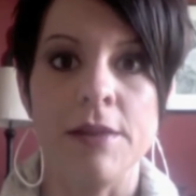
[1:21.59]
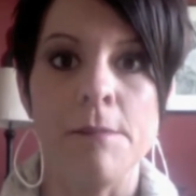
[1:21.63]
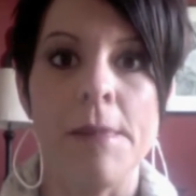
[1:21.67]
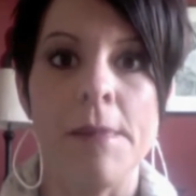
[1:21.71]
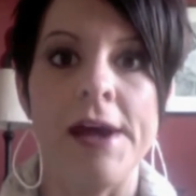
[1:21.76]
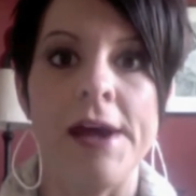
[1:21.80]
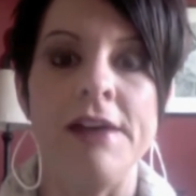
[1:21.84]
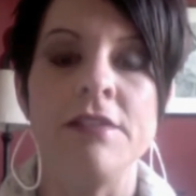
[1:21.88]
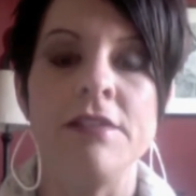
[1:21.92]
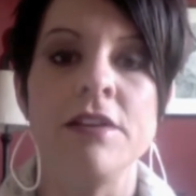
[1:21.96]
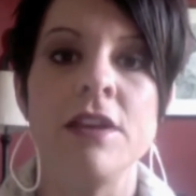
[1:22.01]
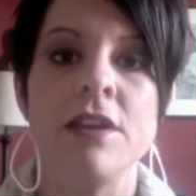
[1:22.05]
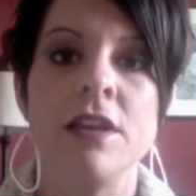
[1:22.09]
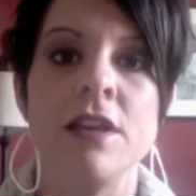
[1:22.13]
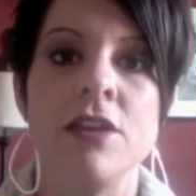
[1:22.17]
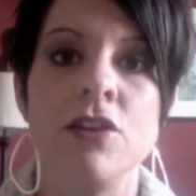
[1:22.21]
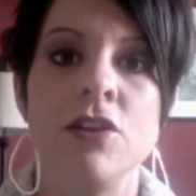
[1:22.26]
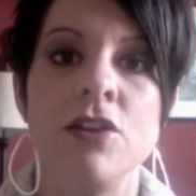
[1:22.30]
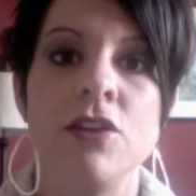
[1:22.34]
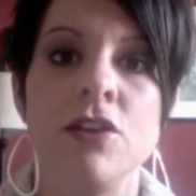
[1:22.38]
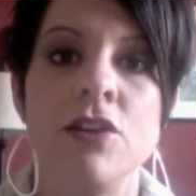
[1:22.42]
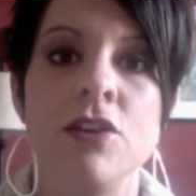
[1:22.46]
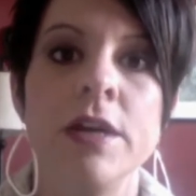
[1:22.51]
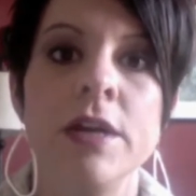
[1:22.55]
But
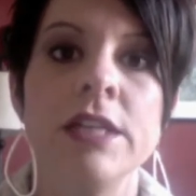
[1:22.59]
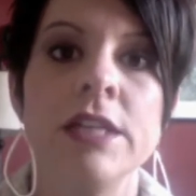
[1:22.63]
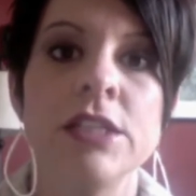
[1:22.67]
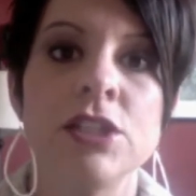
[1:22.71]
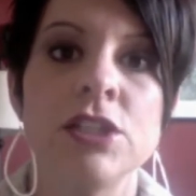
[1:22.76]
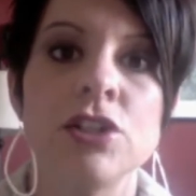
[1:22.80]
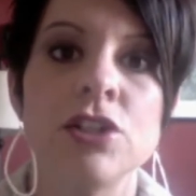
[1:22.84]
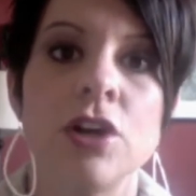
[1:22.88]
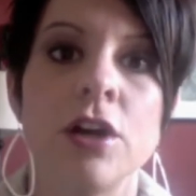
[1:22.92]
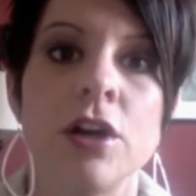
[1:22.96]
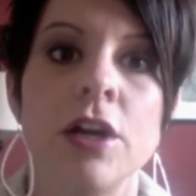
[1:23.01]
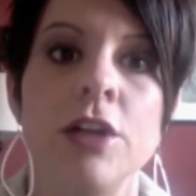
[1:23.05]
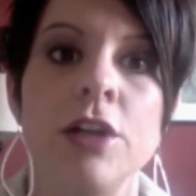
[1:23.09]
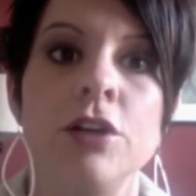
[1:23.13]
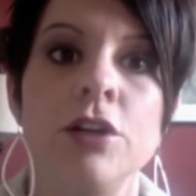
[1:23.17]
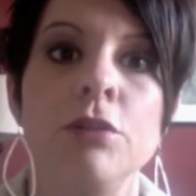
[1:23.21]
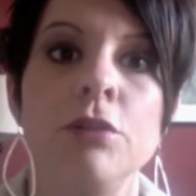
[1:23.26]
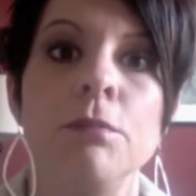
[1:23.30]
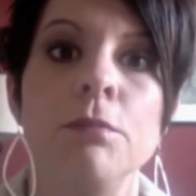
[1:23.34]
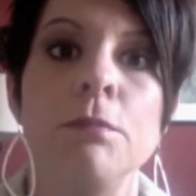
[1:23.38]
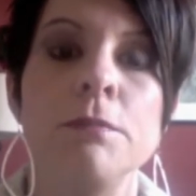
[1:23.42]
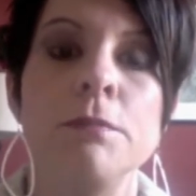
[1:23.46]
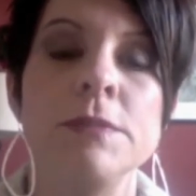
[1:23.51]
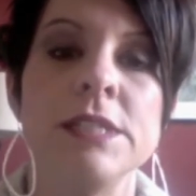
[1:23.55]
you can start a
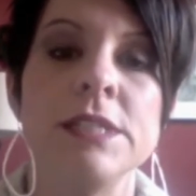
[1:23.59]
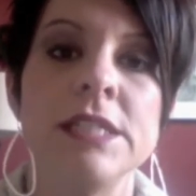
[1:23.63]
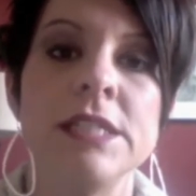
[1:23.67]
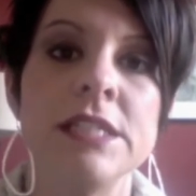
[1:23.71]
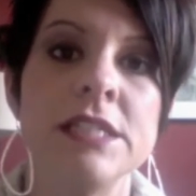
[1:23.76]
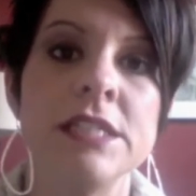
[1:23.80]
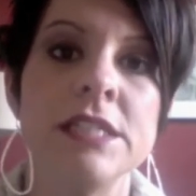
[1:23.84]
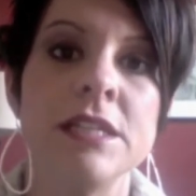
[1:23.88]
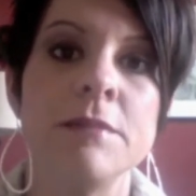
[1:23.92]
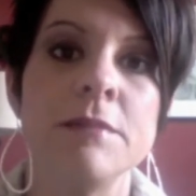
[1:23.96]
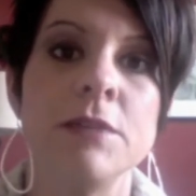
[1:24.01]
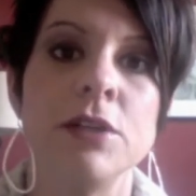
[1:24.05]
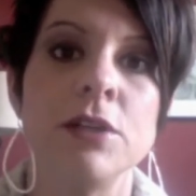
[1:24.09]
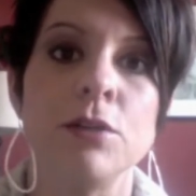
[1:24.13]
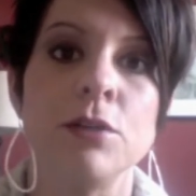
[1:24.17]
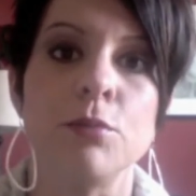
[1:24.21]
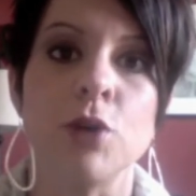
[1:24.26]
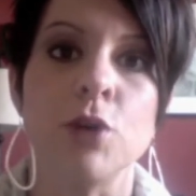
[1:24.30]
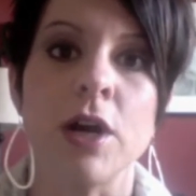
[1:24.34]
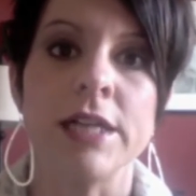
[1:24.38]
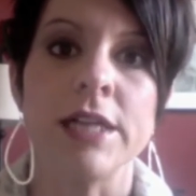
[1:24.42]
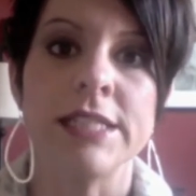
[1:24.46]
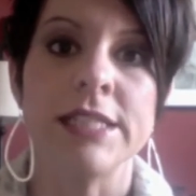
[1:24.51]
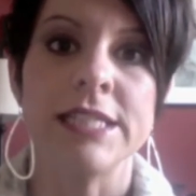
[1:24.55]
new system, a new
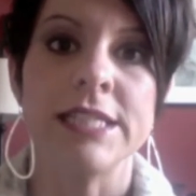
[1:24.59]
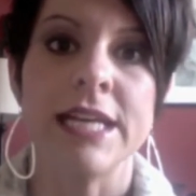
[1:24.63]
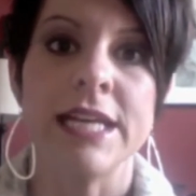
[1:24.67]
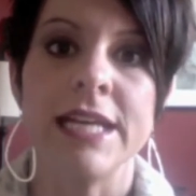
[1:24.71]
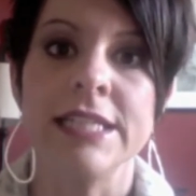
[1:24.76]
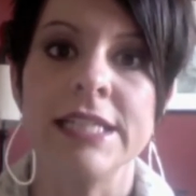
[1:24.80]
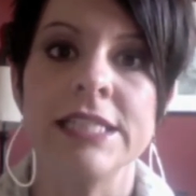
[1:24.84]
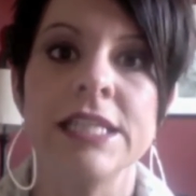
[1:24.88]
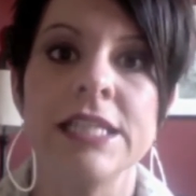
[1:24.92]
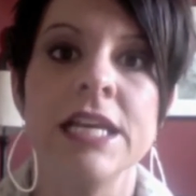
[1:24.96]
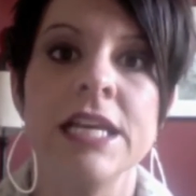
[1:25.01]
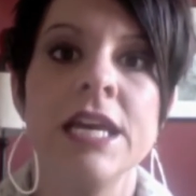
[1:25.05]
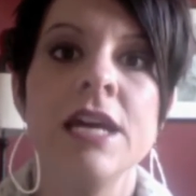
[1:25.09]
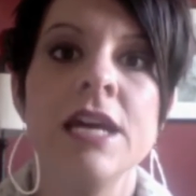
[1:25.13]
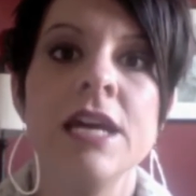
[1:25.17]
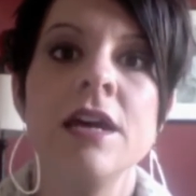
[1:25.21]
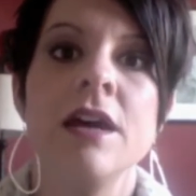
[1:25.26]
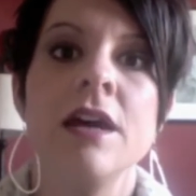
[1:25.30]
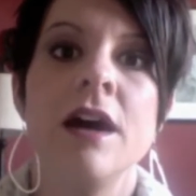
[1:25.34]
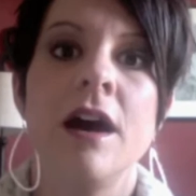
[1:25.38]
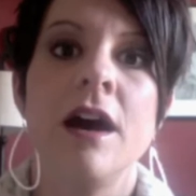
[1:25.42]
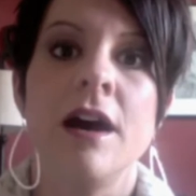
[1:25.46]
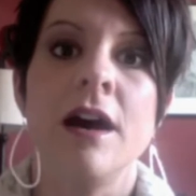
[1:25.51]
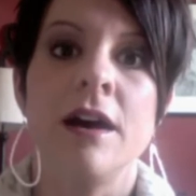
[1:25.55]
process
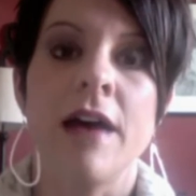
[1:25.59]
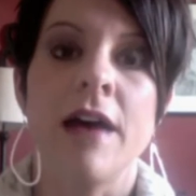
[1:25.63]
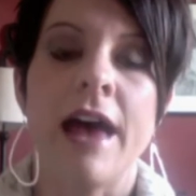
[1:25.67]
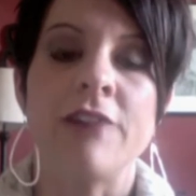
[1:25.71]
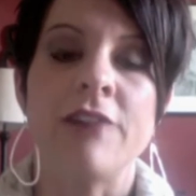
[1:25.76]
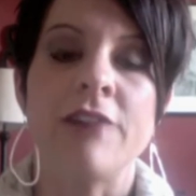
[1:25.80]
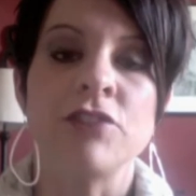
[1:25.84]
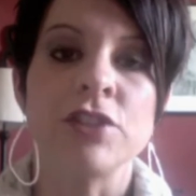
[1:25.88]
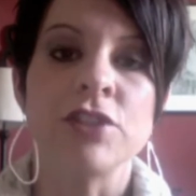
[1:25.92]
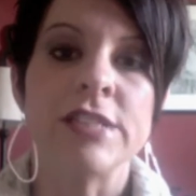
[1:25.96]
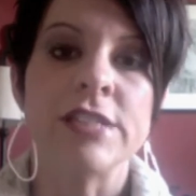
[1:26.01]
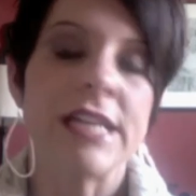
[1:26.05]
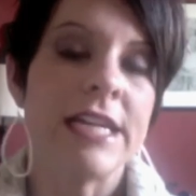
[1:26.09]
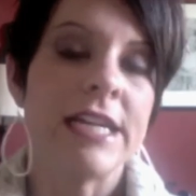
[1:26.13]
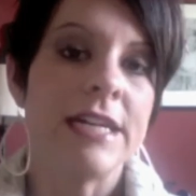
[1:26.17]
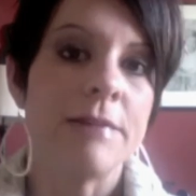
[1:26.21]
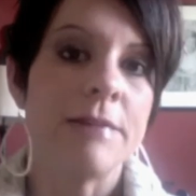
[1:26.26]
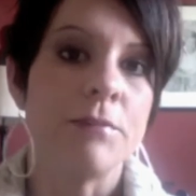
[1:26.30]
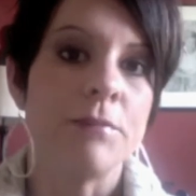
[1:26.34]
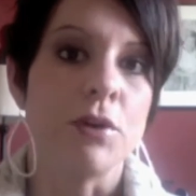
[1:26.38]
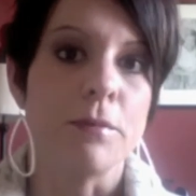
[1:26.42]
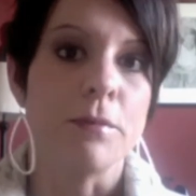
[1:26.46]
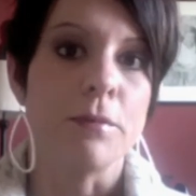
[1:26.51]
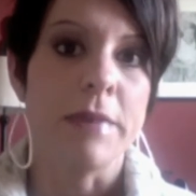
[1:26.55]
after setting
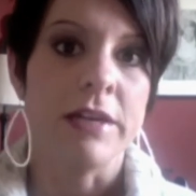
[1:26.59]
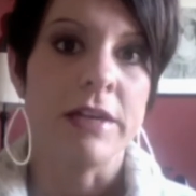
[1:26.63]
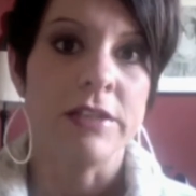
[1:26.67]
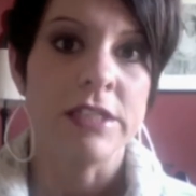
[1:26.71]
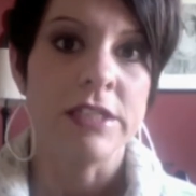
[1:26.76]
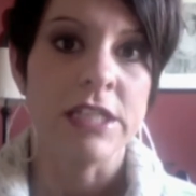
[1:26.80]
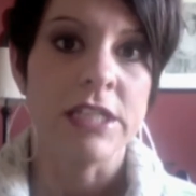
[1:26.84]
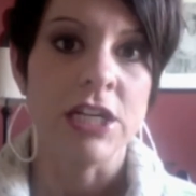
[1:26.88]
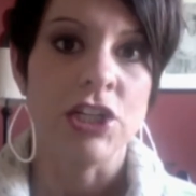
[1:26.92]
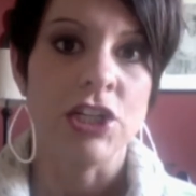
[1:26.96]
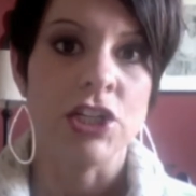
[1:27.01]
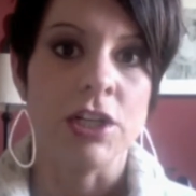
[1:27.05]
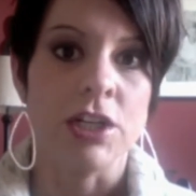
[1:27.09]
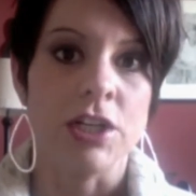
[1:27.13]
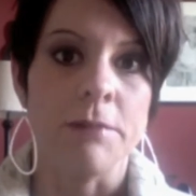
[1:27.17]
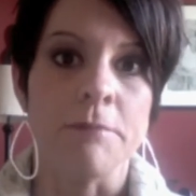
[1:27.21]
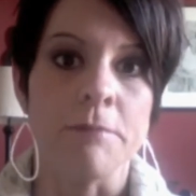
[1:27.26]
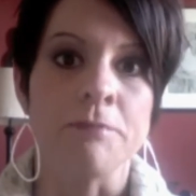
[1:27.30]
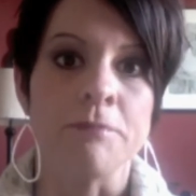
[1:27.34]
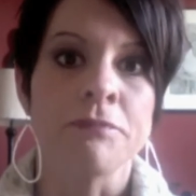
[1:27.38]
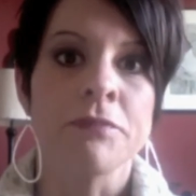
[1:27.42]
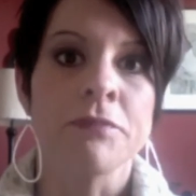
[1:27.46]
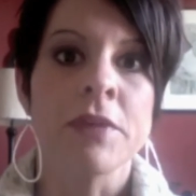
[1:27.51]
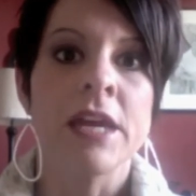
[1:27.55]
up your mail station.